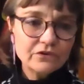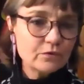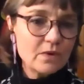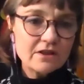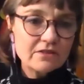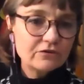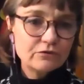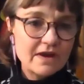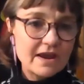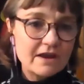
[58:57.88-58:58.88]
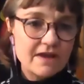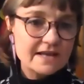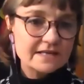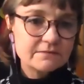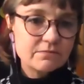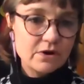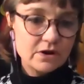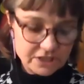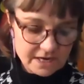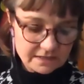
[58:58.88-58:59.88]
It's just one of those rare random
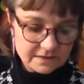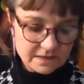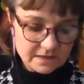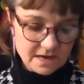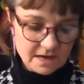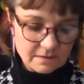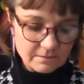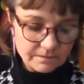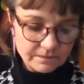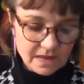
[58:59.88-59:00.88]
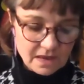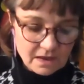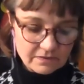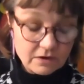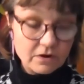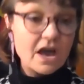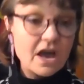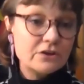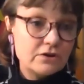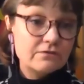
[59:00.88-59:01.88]
projects that um, that
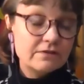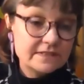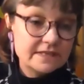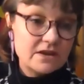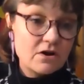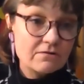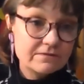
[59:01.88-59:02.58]
a, a university